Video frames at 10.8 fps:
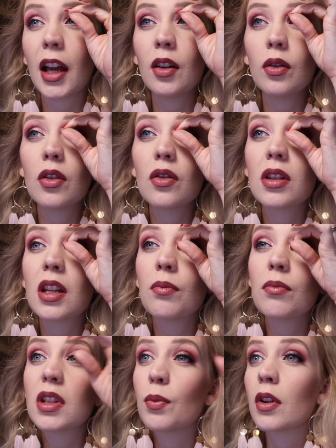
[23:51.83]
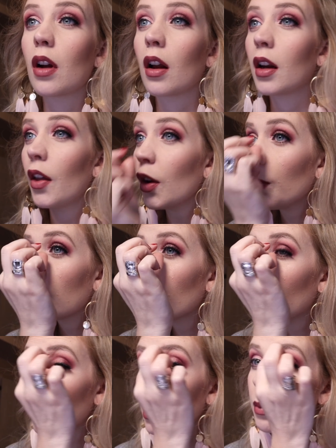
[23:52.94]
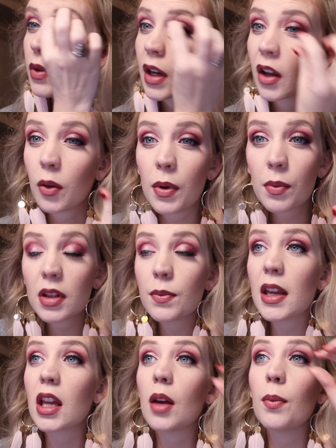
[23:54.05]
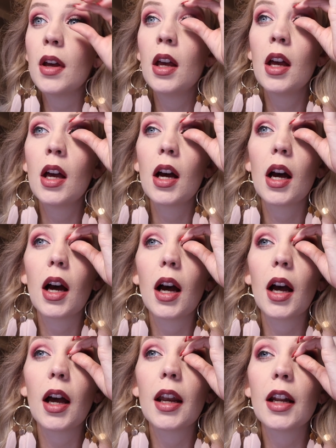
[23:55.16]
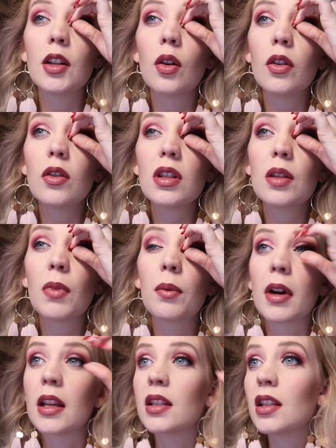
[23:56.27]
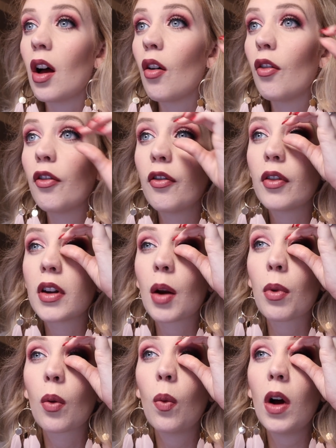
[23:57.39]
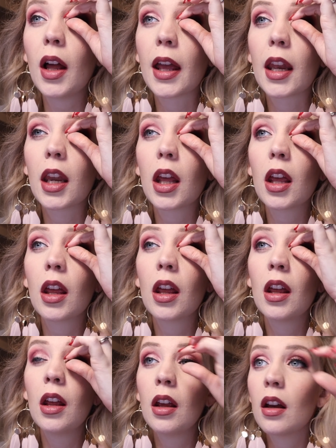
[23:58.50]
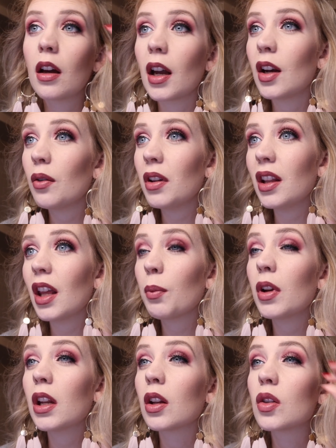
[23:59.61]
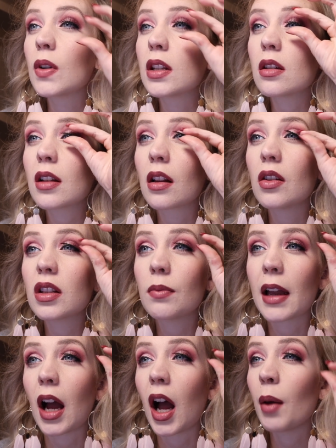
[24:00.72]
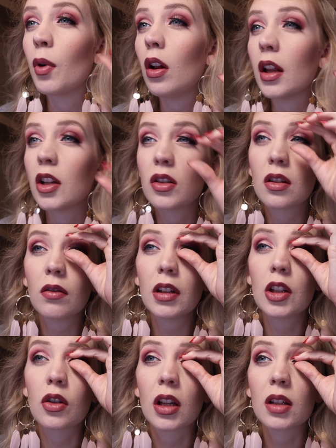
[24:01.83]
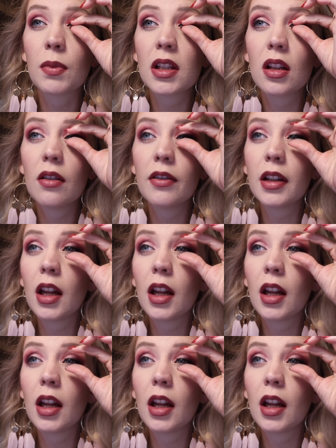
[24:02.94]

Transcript: don't use them to put on other people when I'm doing other people's makeup, and I don't use them on myself. Number one, I don't really like putting tweezers that close to my eyeball. I just don't really trust myself